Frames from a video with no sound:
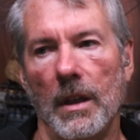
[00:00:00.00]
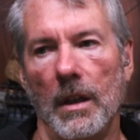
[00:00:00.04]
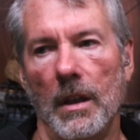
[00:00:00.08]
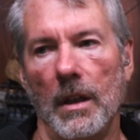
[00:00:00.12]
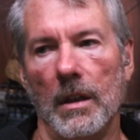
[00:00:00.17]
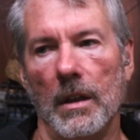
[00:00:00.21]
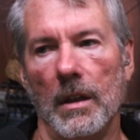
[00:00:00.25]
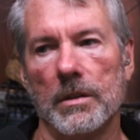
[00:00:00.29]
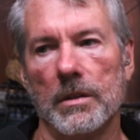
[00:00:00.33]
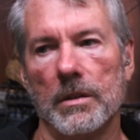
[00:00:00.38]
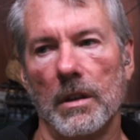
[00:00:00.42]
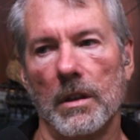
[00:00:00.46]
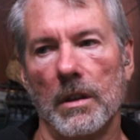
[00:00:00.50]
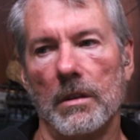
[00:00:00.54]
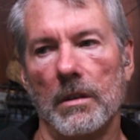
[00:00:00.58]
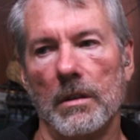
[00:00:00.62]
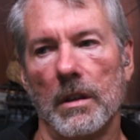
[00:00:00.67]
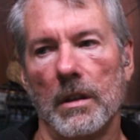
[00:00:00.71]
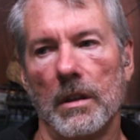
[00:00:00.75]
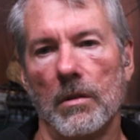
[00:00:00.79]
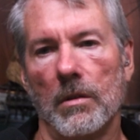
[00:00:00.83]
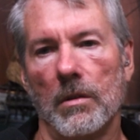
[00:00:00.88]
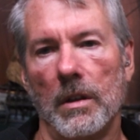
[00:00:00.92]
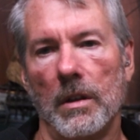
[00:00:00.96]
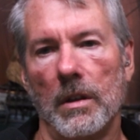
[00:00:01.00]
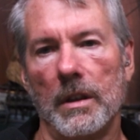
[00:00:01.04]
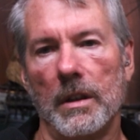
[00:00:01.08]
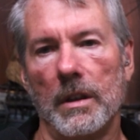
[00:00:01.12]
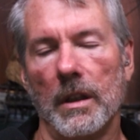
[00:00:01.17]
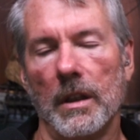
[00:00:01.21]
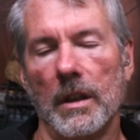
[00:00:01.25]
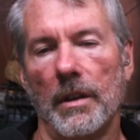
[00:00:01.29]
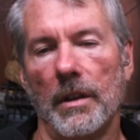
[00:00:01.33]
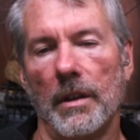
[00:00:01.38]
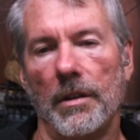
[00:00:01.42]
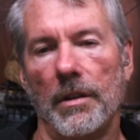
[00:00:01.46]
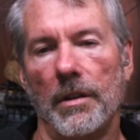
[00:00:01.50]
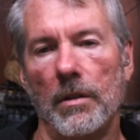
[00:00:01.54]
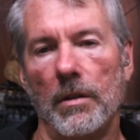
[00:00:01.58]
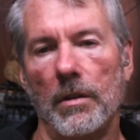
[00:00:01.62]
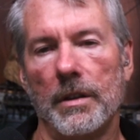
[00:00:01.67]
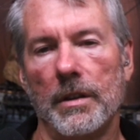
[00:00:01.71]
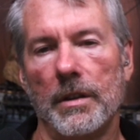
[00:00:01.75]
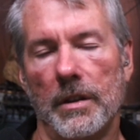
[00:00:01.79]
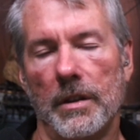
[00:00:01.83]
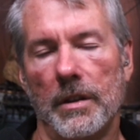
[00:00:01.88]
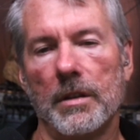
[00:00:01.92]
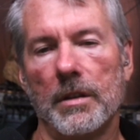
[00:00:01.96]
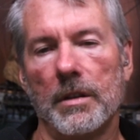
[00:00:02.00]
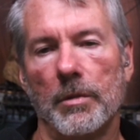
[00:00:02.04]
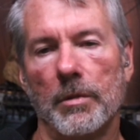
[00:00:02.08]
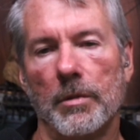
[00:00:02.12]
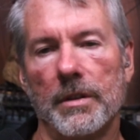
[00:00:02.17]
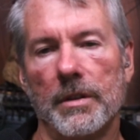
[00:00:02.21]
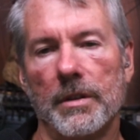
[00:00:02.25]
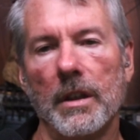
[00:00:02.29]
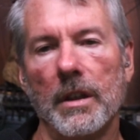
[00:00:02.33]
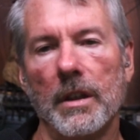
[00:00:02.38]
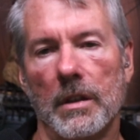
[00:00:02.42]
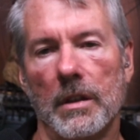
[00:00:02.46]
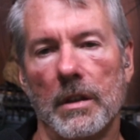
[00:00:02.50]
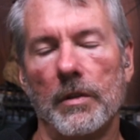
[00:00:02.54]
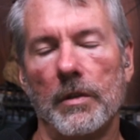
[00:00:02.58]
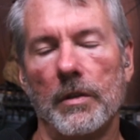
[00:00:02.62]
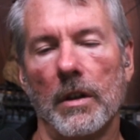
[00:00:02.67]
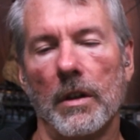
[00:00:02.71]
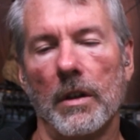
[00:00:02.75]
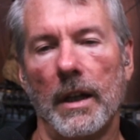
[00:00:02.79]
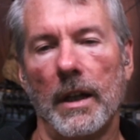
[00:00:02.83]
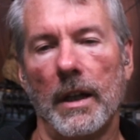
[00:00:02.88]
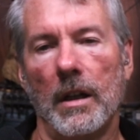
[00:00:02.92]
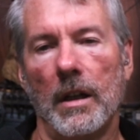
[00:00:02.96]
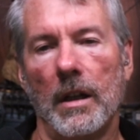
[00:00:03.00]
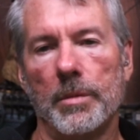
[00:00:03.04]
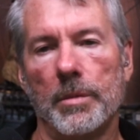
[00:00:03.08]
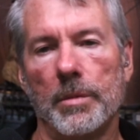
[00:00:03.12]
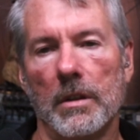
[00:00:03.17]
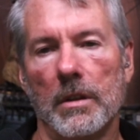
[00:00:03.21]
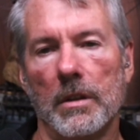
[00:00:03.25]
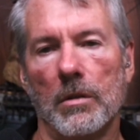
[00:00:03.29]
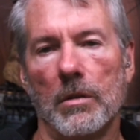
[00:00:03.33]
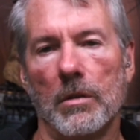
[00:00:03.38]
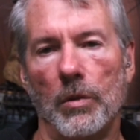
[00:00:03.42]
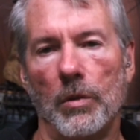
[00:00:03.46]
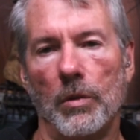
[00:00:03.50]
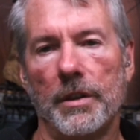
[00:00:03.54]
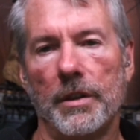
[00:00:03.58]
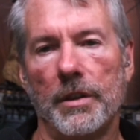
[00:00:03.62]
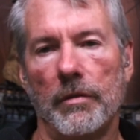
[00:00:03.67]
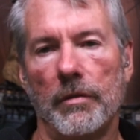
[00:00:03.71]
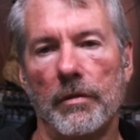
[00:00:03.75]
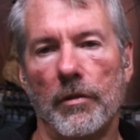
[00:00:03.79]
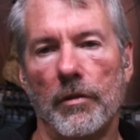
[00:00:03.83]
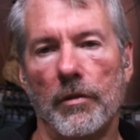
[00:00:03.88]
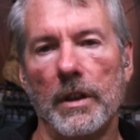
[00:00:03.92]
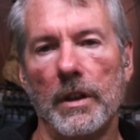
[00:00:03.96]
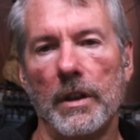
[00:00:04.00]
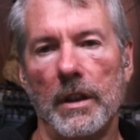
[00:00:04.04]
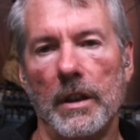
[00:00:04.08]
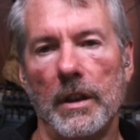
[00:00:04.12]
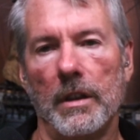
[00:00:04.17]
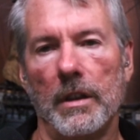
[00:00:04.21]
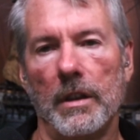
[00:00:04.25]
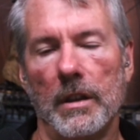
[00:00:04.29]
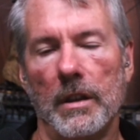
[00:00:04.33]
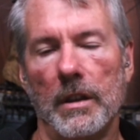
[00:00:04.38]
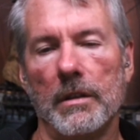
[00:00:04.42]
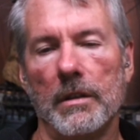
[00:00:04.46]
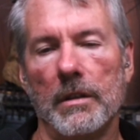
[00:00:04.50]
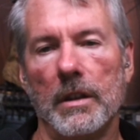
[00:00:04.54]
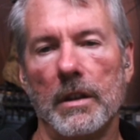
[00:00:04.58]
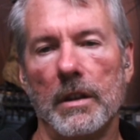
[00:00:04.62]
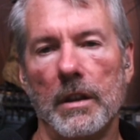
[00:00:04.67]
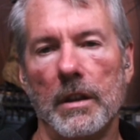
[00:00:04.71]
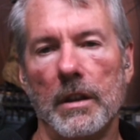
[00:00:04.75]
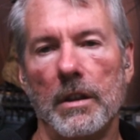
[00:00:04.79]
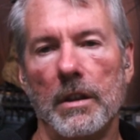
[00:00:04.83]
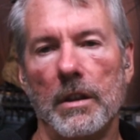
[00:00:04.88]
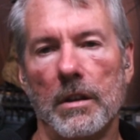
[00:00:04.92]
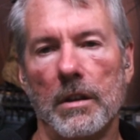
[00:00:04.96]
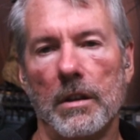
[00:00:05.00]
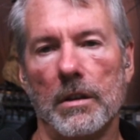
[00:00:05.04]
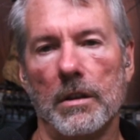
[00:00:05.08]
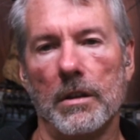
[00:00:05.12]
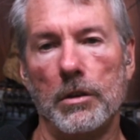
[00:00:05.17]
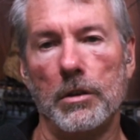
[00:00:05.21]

So they're going to get 36% of your capital risk-free in 10 years.